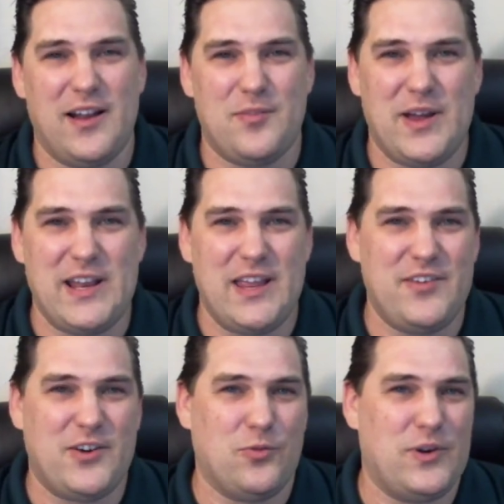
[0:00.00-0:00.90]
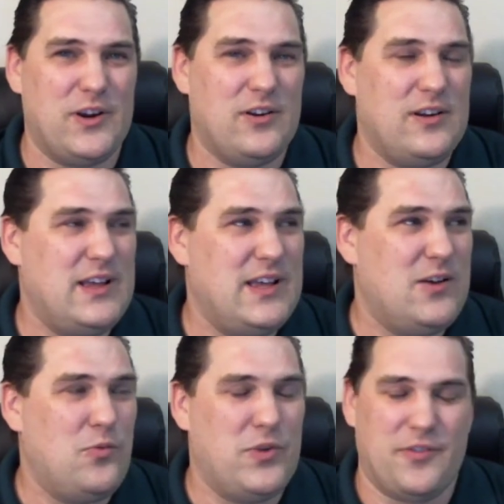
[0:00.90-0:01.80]
my Navy career
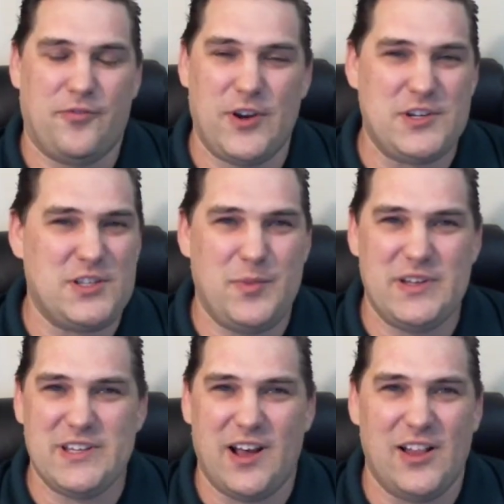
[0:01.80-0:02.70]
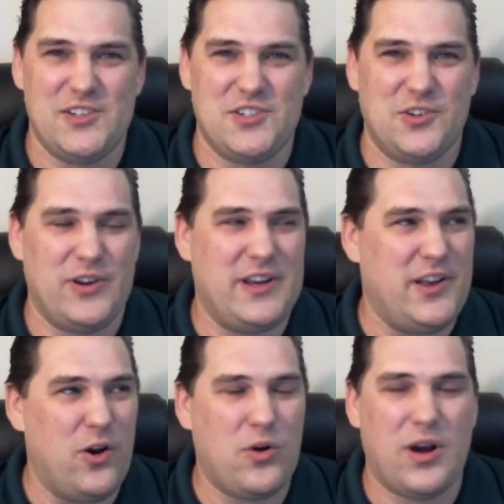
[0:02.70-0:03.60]
with a freshly minted college degree,
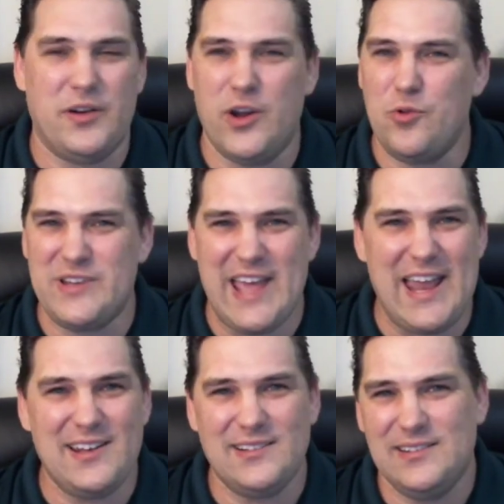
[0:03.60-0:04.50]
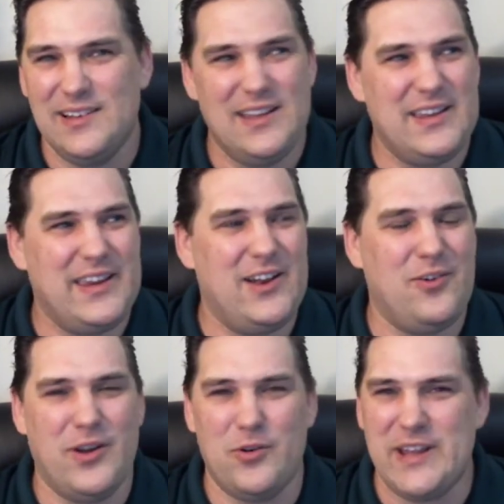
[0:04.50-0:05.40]
no debt,
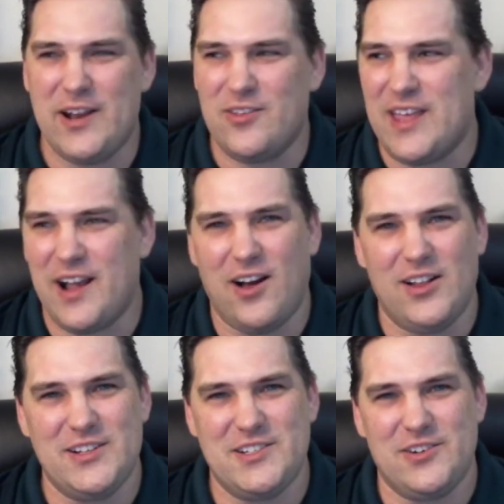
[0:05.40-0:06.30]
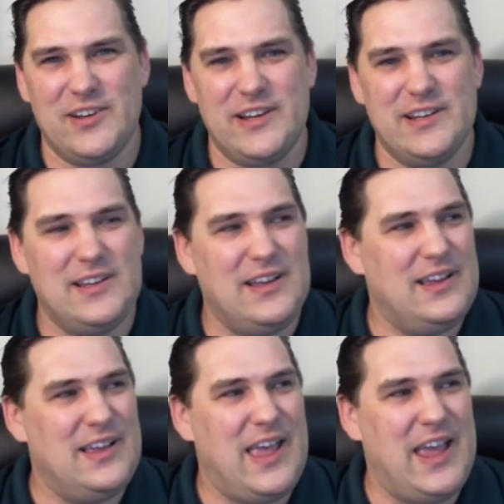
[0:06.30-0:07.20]
no debt on that college degree,
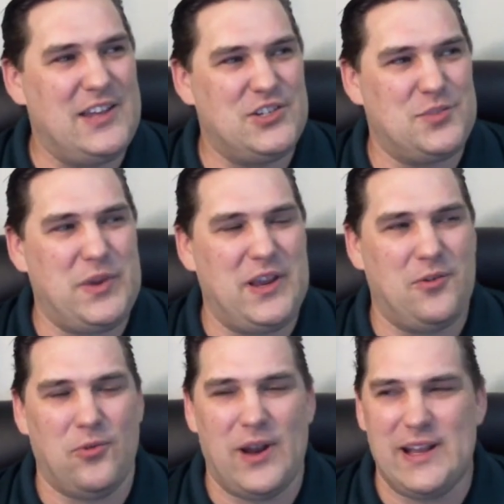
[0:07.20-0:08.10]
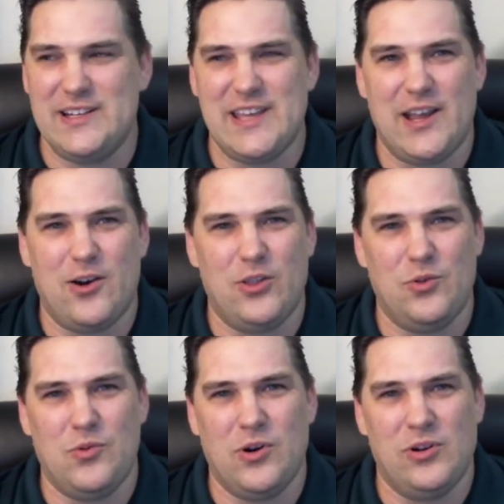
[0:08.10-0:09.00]
and just being ready to take on the
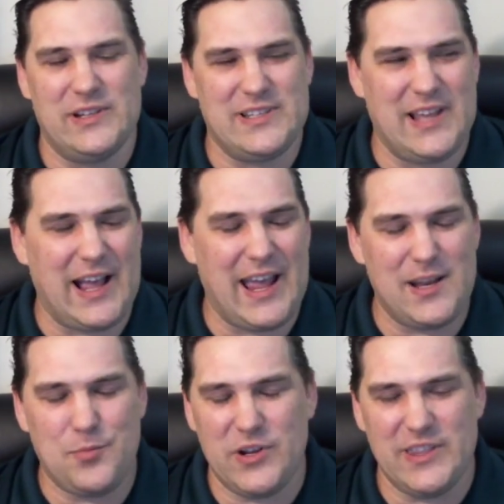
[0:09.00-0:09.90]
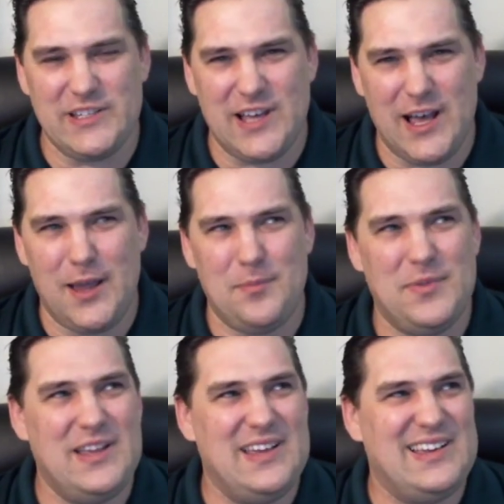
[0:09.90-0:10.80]
world. It's like I had to put in the time.
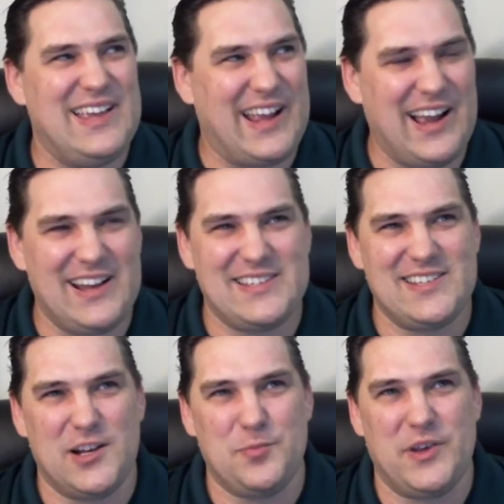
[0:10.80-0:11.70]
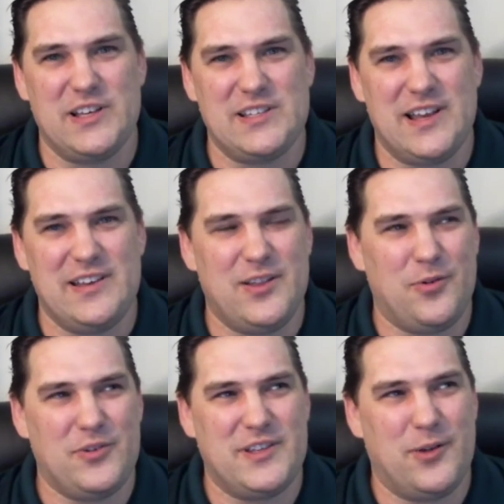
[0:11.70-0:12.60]
it kind of sucked because there
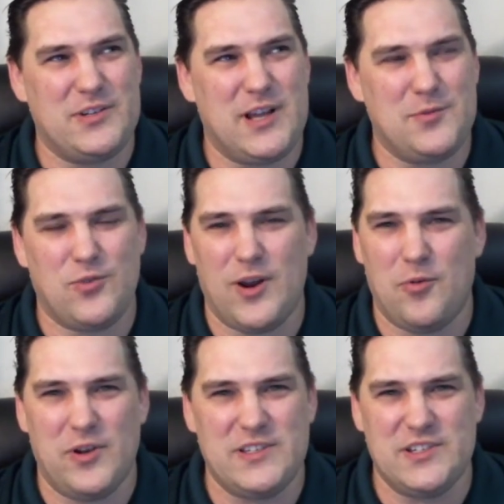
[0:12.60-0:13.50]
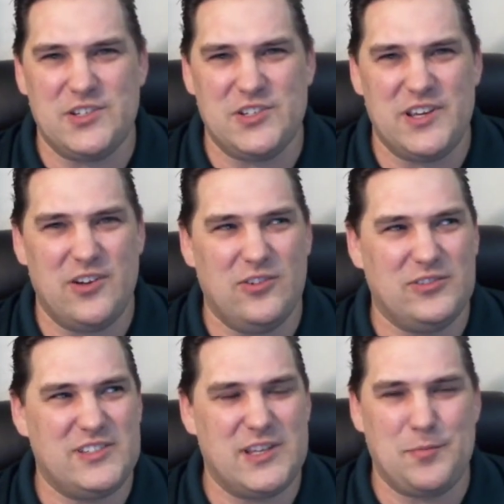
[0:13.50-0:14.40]
were times where I wanted to just, you know,
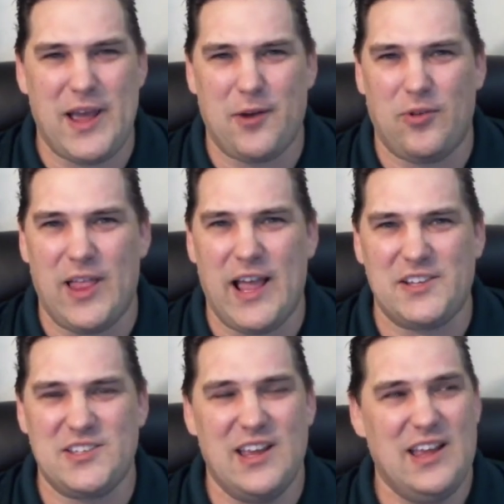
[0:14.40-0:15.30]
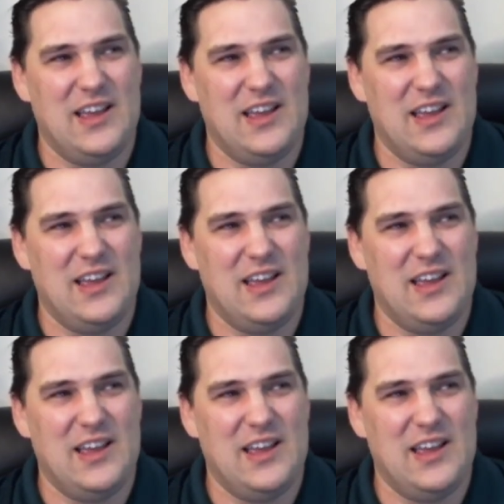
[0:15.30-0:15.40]
sit back, relax,